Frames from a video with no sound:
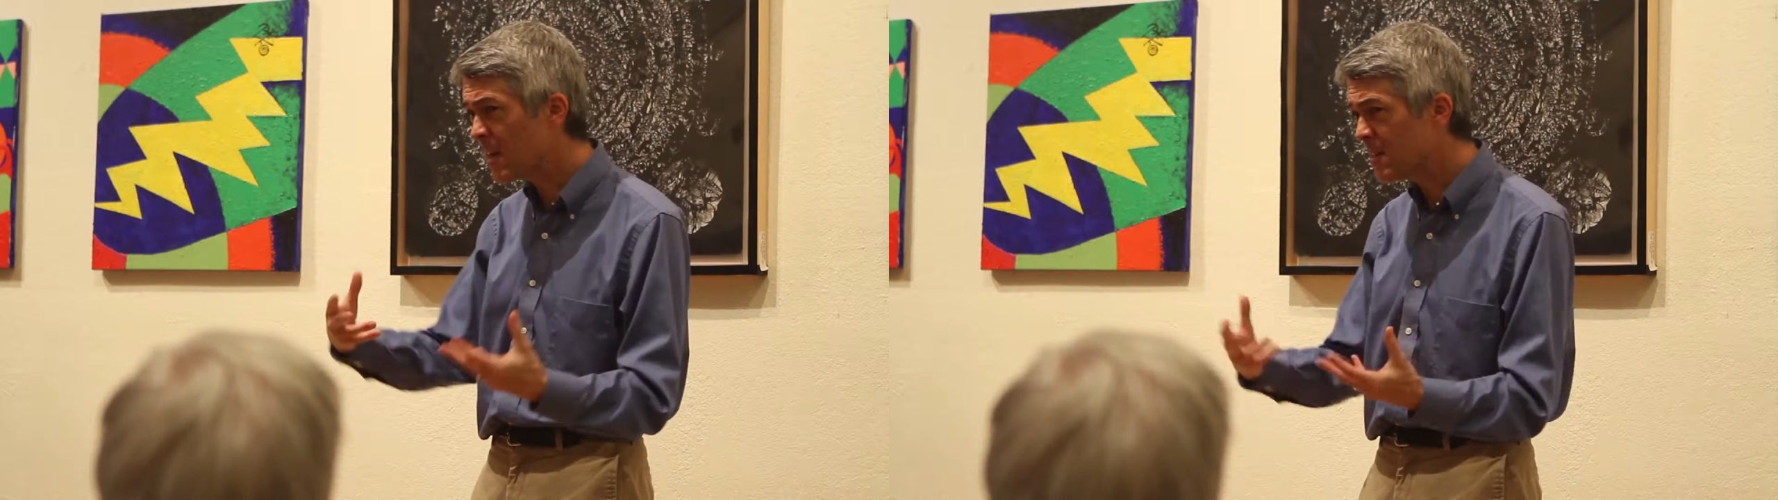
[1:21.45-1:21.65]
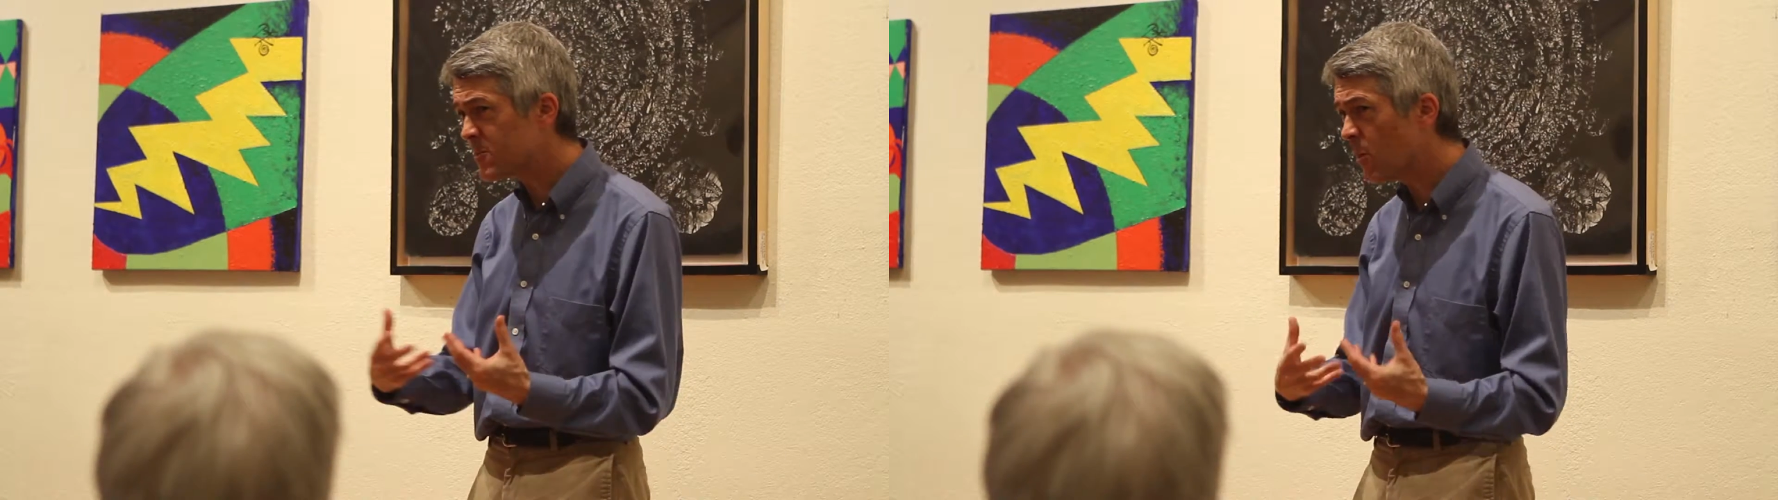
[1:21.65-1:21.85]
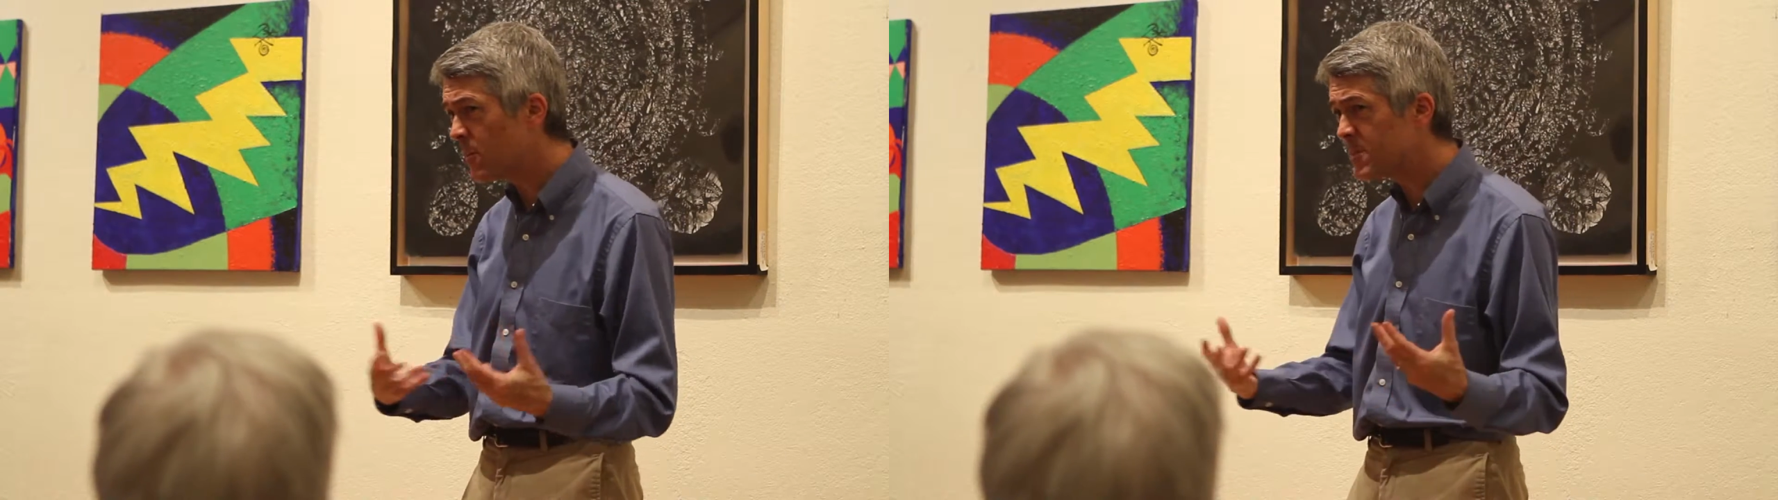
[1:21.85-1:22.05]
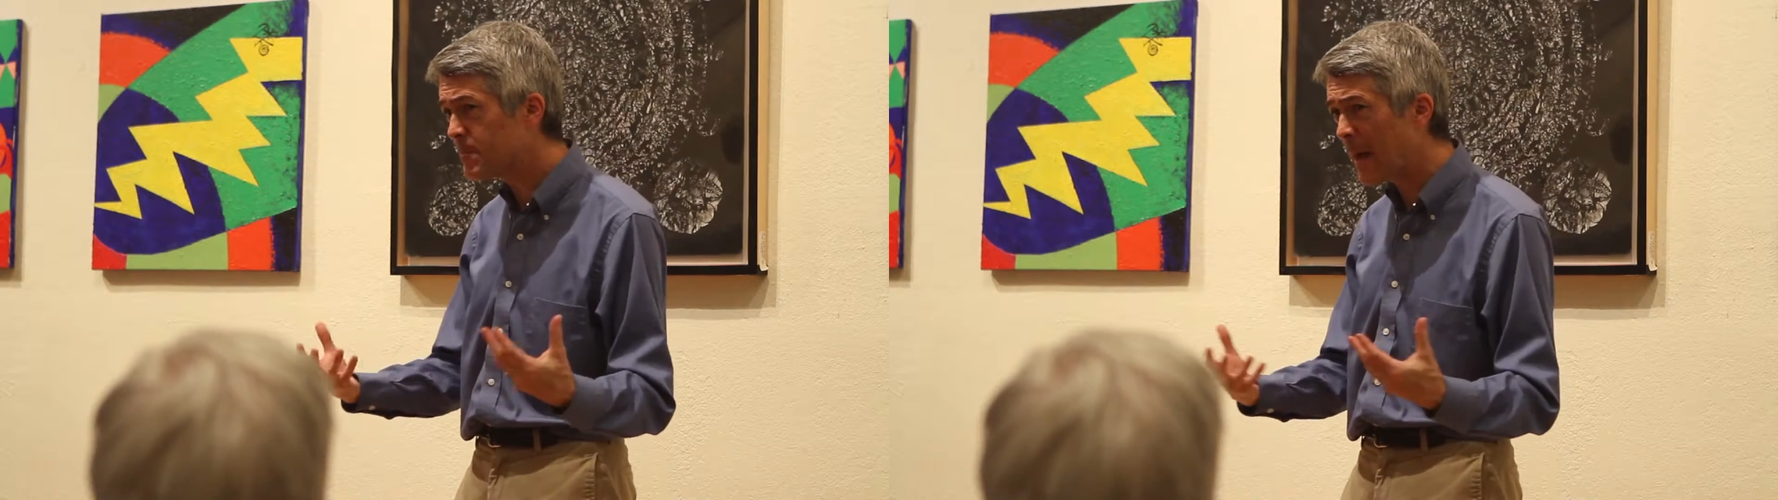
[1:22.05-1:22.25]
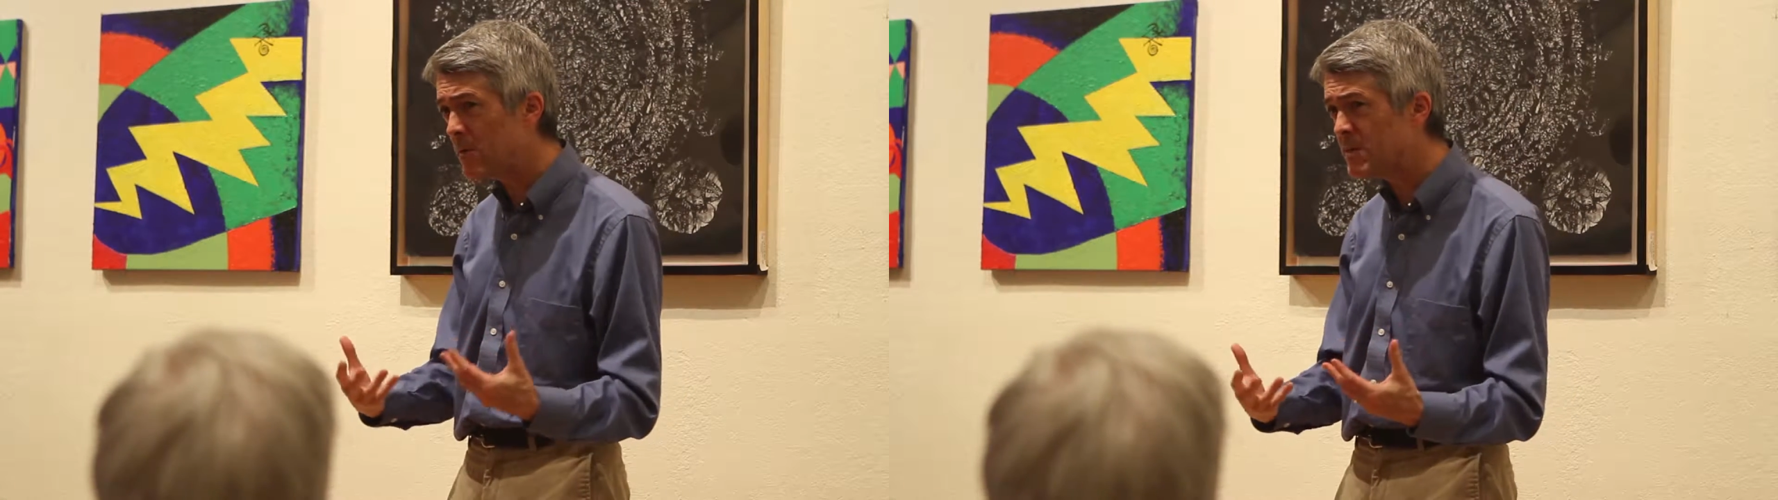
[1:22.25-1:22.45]
us all this
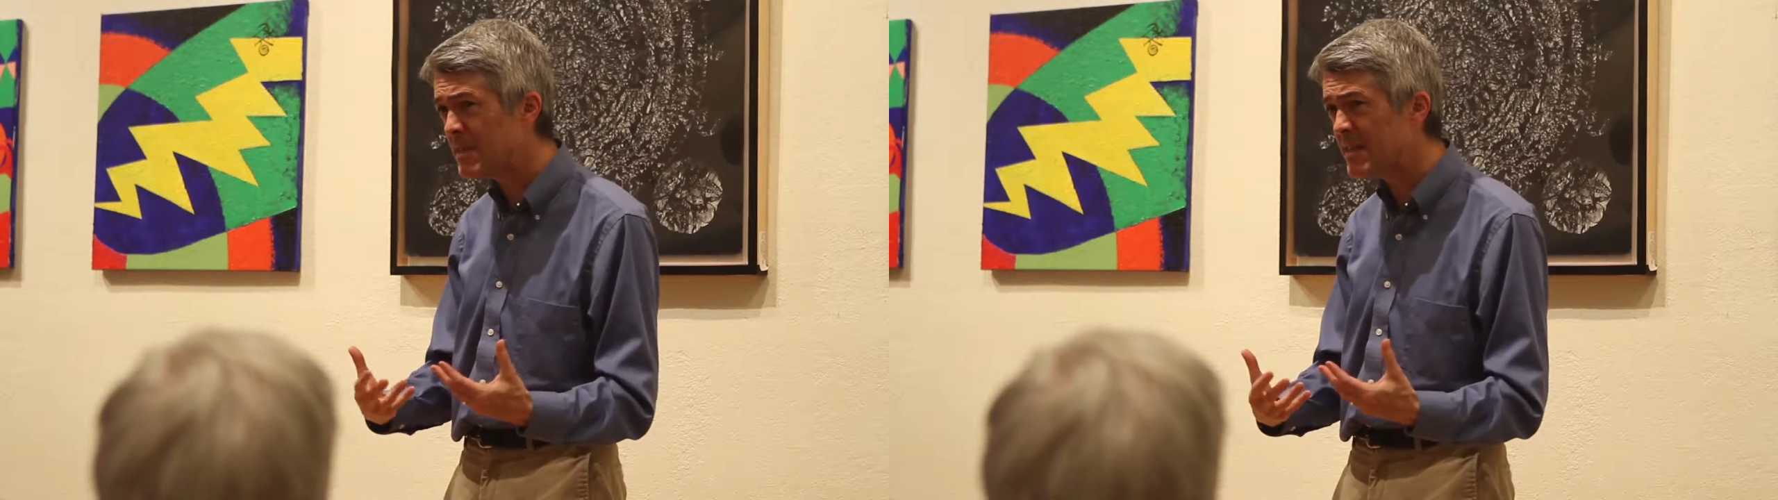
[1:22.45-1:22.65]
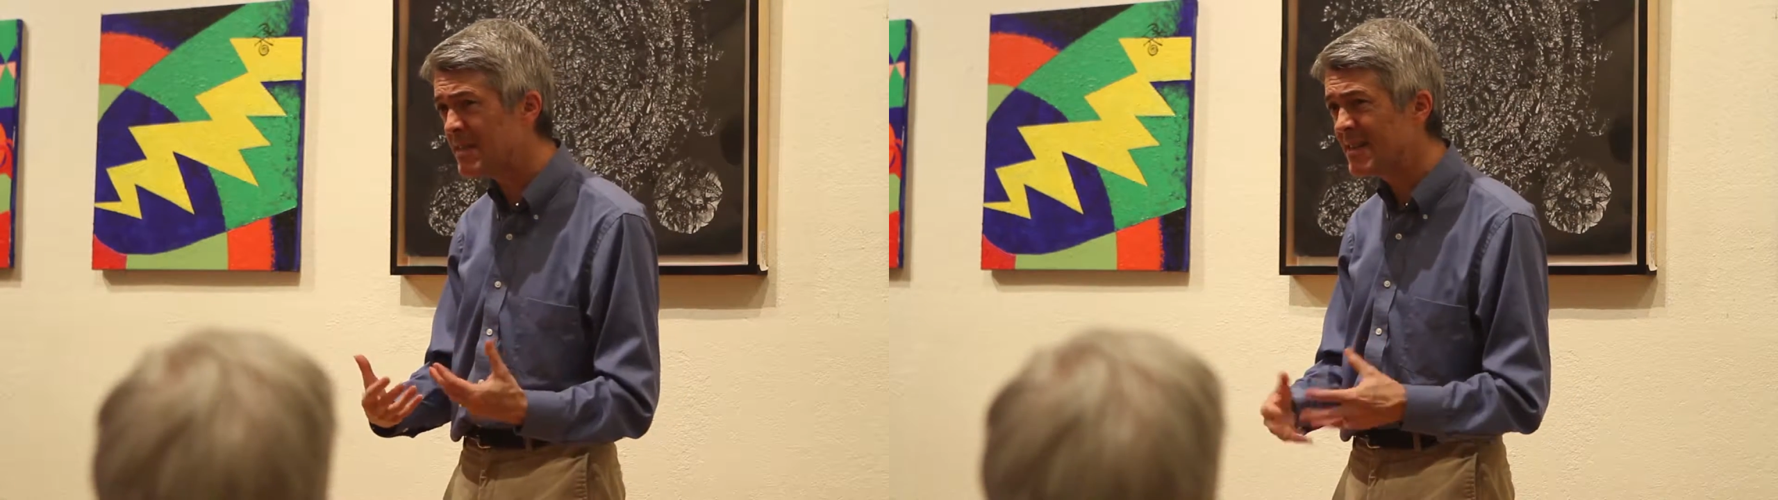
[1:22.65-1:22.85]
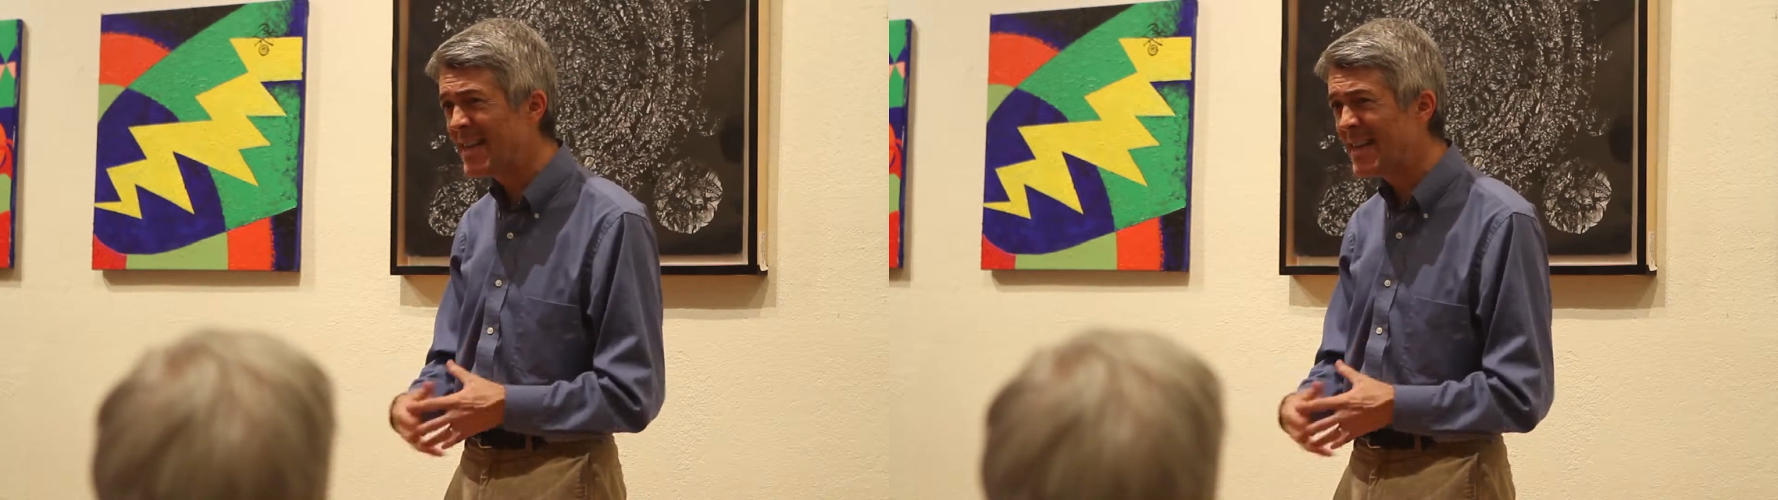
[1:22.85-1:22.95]
bounty,